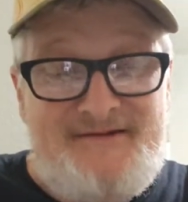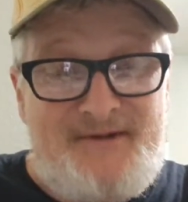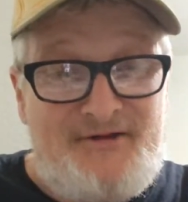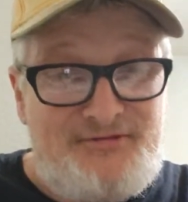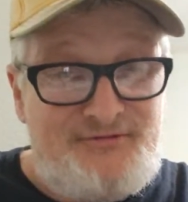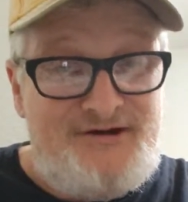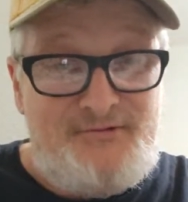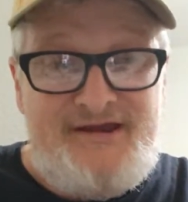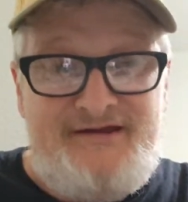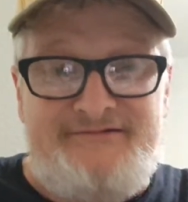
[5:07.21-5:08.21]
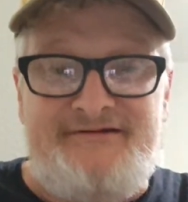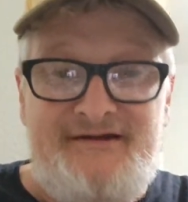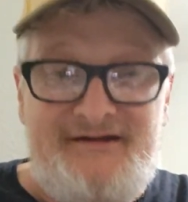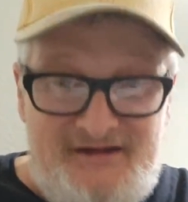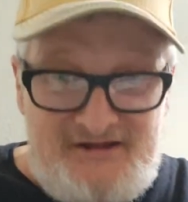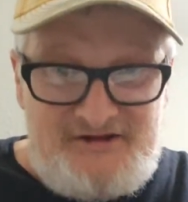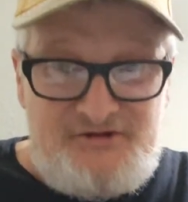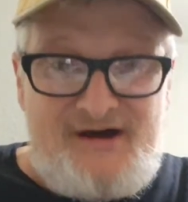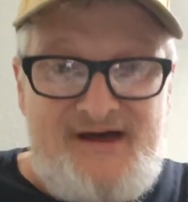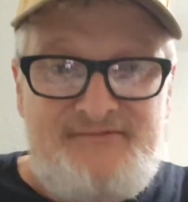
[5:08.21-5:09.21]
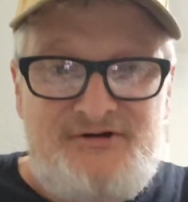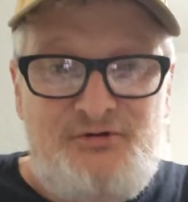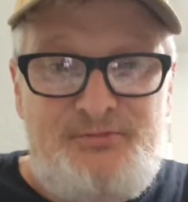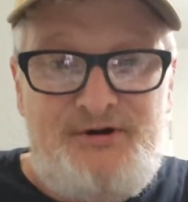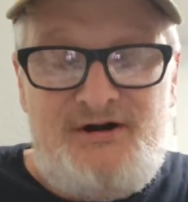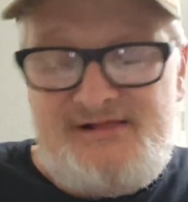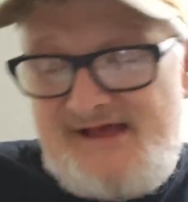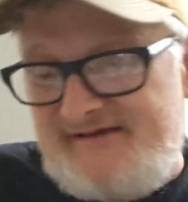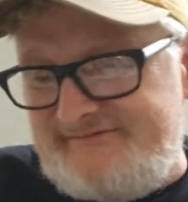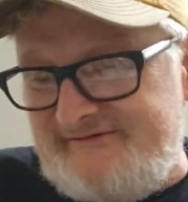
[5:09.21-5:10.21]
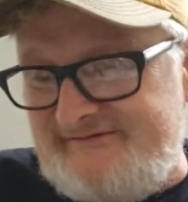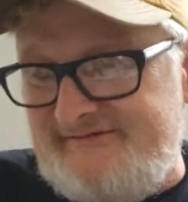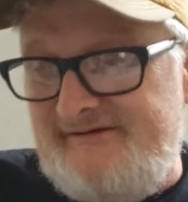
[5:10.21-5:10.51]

about 3 weeks, you'll have a new pair of glasses.